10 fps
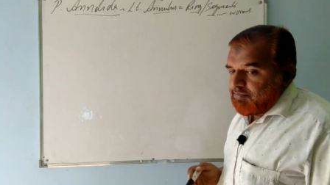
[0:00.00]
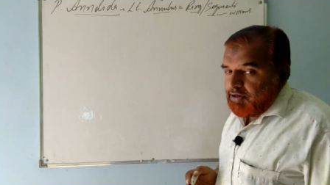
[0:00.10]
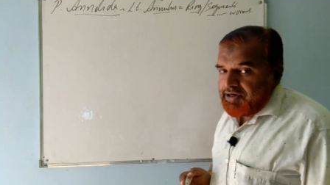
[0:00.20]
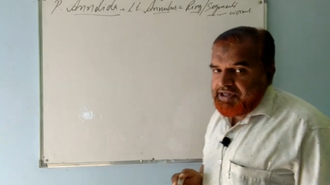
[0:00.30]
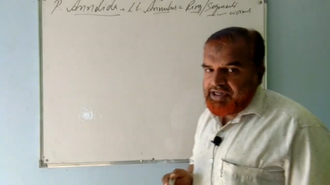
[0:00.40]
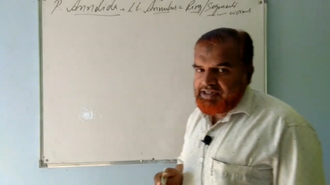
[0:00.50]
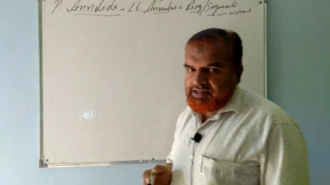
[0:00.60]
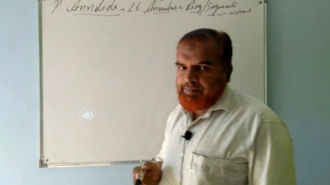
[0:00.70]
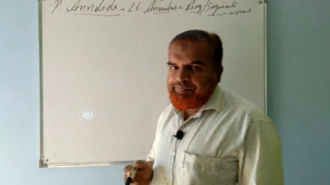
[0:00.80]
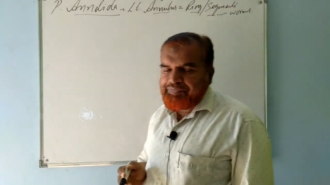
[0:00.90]
the body is
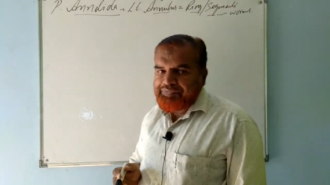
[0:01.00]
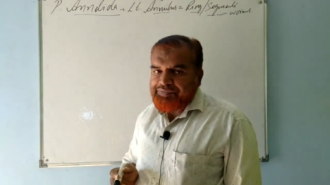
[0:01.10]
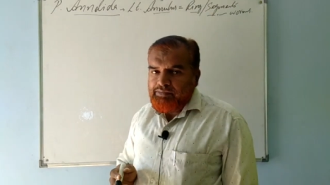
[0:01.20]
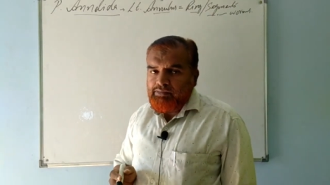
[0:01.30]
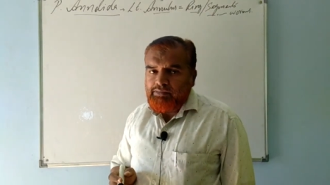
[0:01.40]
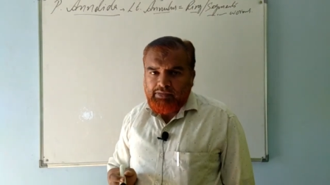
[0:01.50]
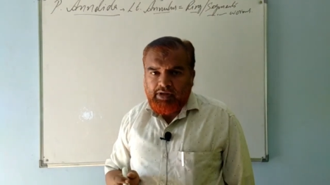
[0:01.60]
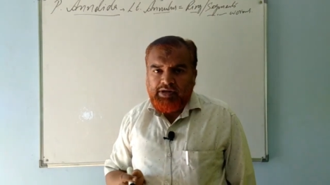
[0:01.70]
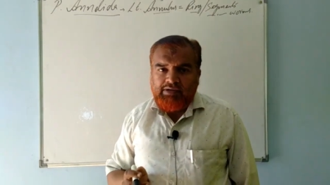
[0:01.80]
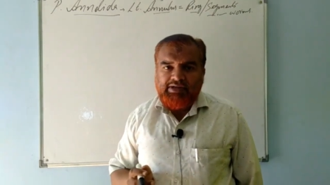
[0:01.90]

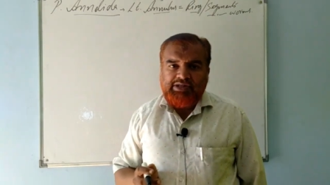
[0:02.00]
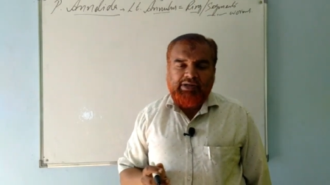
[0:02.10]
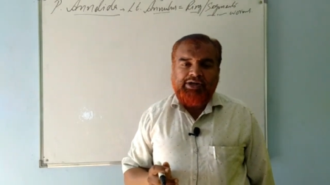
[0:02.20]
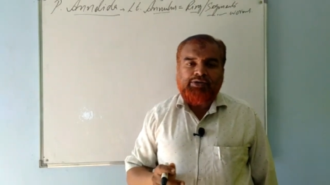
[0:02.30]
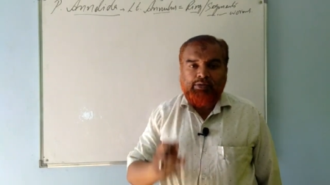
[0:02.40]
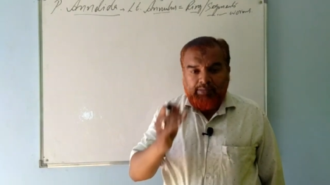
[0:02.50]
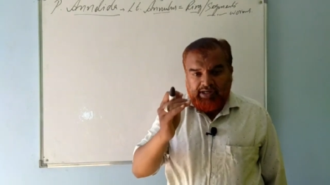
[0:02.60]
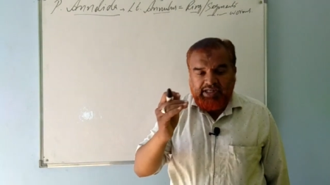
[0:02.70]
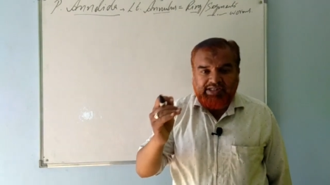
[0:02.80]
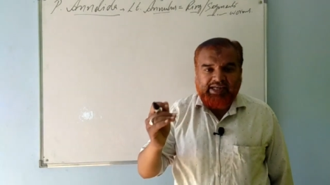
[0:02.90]
divisible into
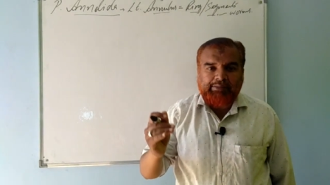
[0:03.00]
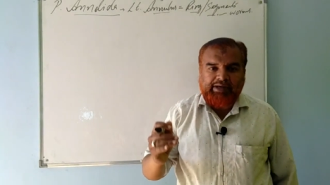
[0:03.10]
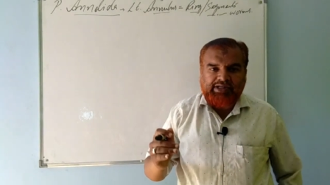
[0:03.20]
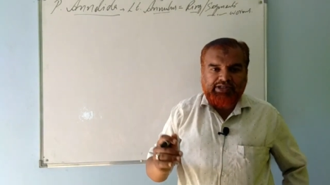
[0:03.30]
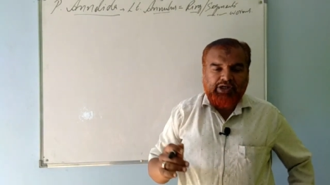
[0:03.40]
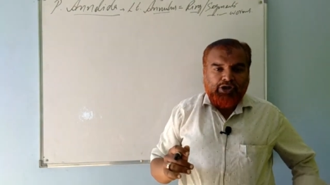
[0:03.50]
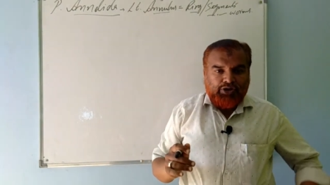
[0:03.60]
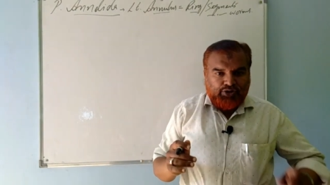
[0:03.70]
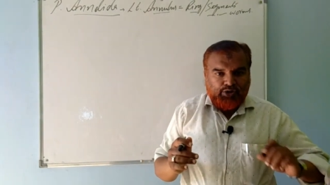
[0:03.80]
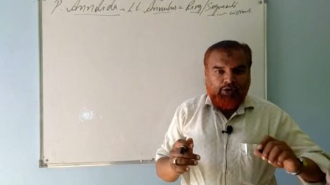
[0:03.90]
many segments.
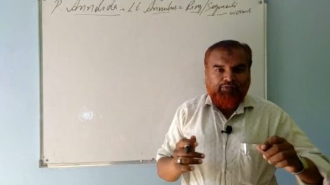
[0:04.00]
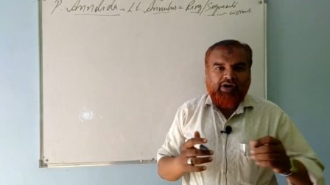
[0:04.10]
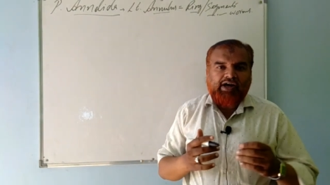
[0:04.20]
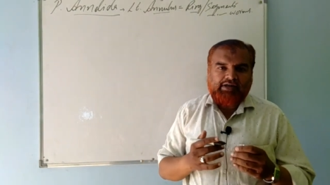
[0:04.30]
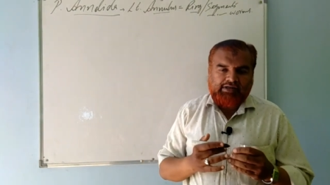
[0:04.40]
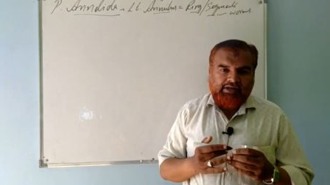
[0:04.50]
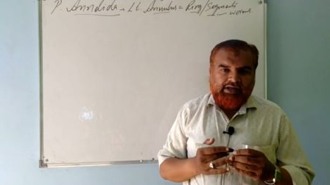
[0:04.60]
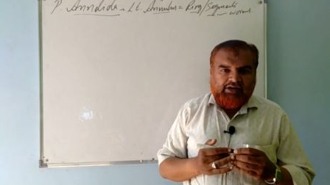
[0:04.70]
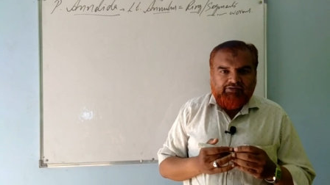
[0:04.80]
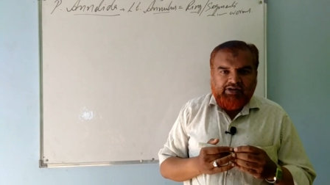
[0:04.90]
So
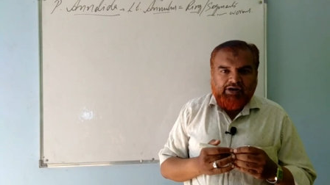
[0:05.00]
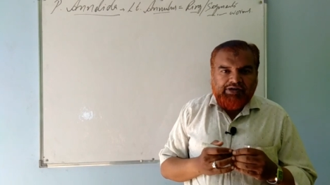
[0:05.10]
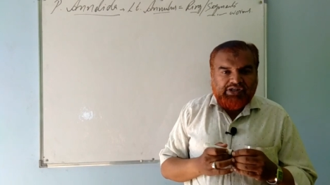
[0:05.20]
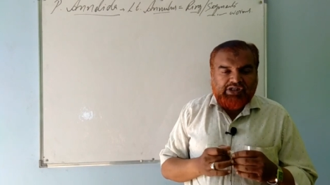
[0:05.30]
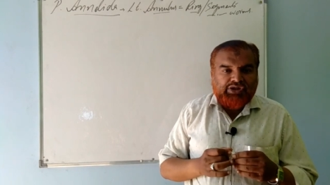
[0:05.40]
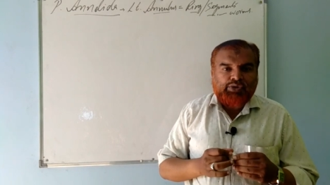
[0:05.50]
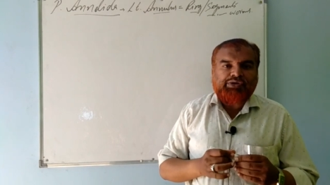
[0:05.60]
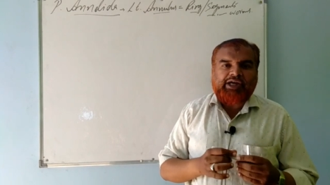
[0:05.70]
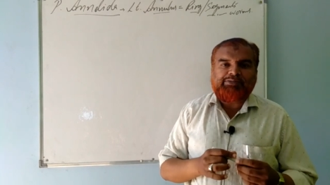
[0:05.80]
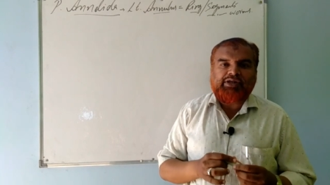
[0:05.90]
far we have discussed
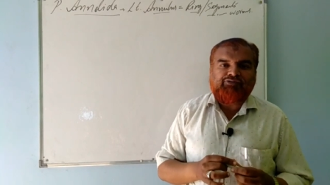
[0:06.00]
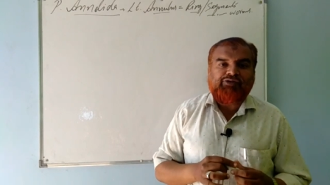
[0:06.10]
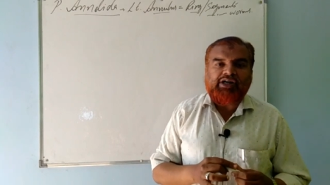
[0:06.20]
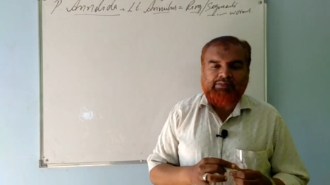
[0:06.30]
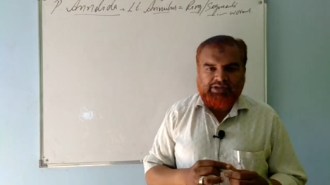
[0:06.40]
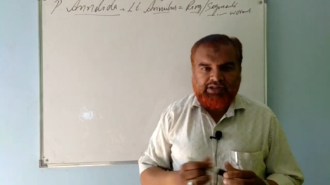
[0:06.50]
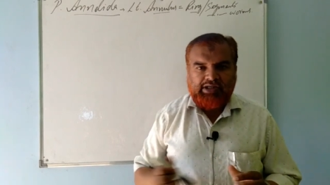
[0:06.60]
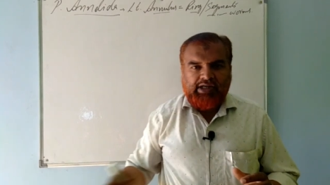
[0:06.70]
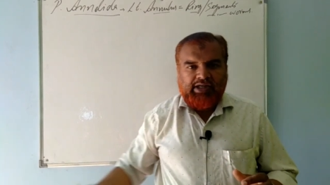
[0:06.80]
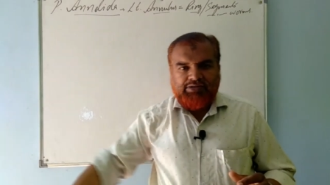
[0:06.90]
two types of
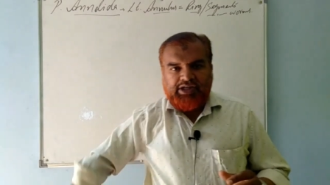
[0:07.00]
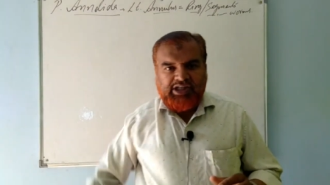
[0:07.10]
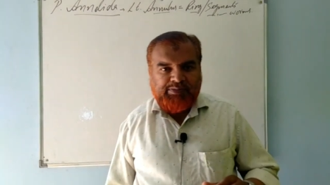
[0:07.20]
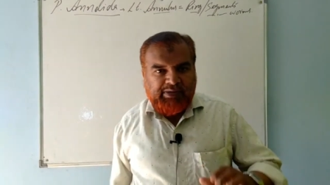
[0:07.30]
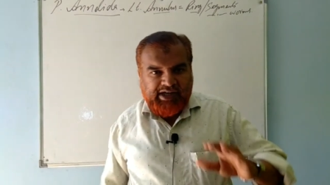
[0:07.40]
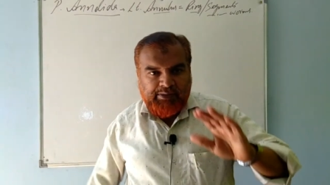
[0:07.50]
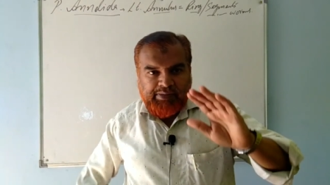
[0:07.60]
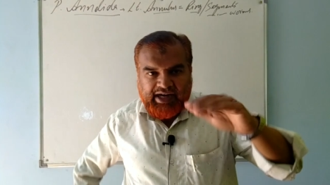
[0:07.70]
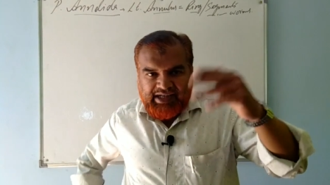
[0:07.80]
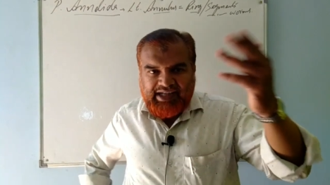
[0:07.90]
worms. That is, in
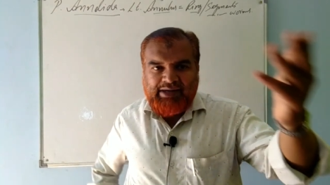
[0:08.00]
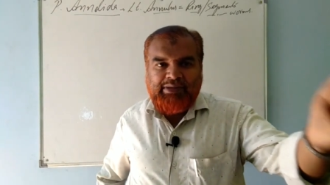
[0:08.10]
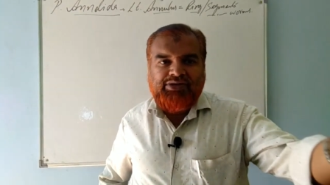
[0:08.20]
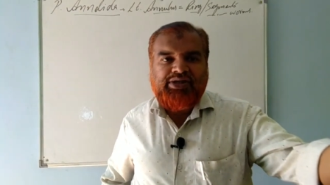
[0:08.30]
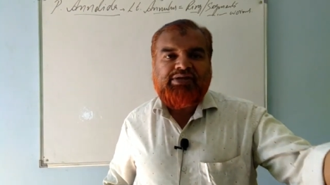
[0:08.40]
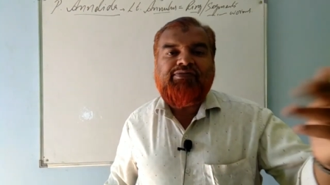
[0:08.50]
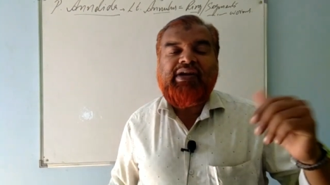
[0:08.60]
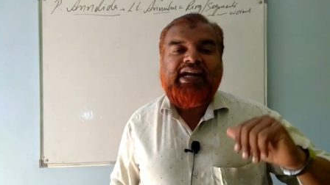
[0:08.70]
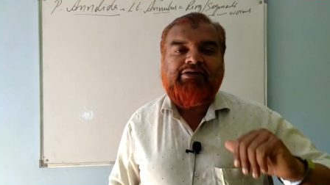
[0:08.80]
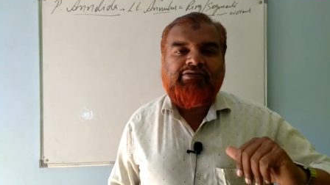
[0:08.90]
Platyhelminthes,
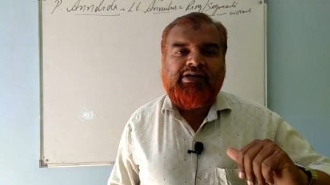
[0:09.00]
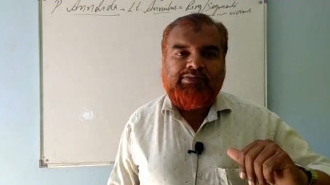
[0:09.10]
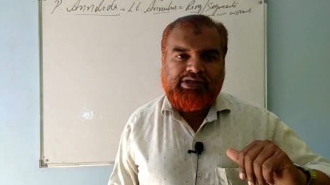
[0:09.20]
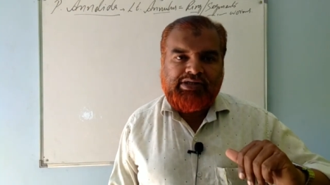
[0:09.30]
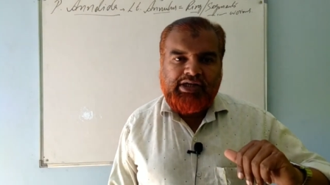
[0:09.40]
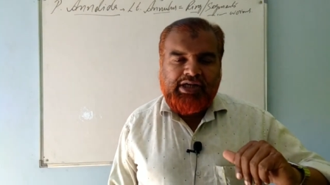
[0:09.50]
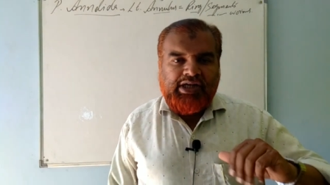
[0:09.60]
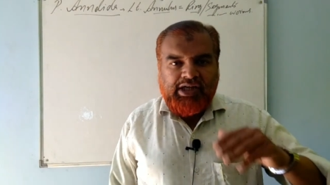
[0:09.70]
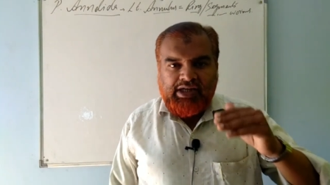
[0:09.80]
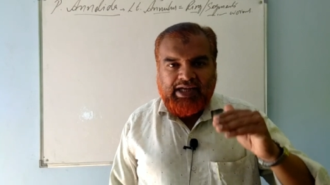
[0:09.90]
flat worms.
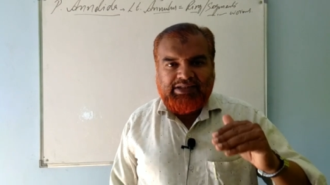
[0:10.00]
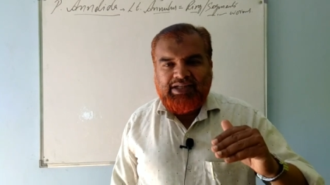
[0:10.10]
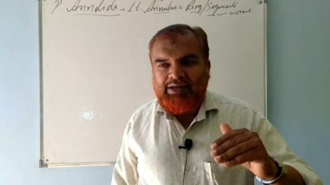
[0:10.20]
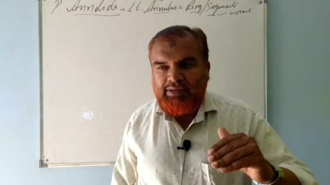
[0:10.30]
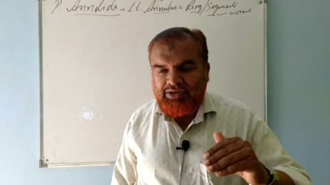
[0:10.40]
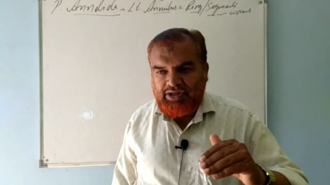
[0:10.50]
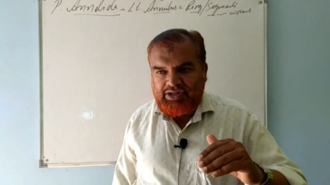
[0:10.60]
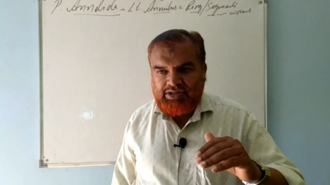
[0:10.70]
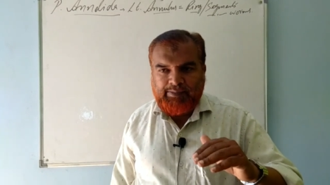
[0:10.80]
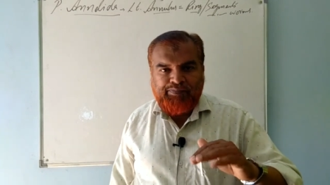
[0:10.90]
In
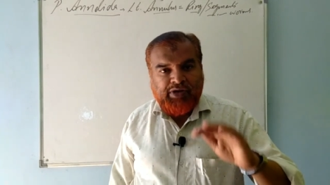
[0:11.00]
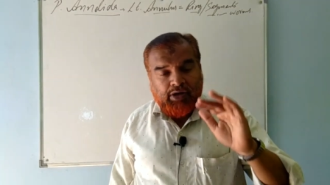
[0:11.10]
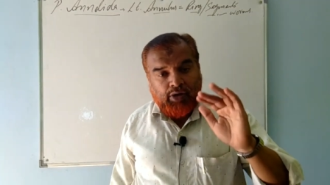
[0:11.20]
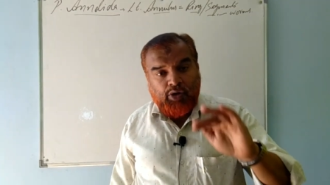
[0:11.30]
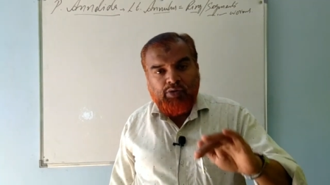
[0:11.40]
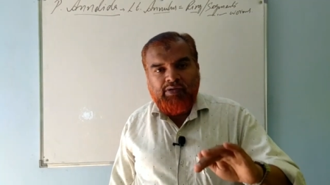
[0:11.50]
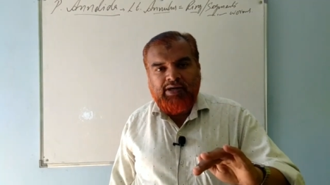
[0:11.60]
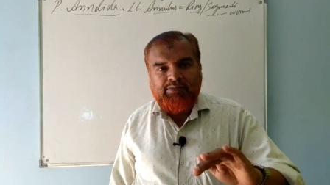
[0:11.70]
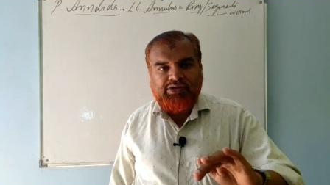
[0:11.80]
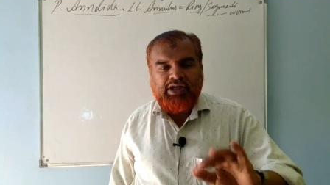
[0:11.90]
Ascalmenthes, round
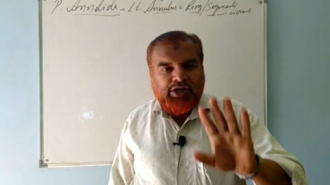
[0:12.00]
worms.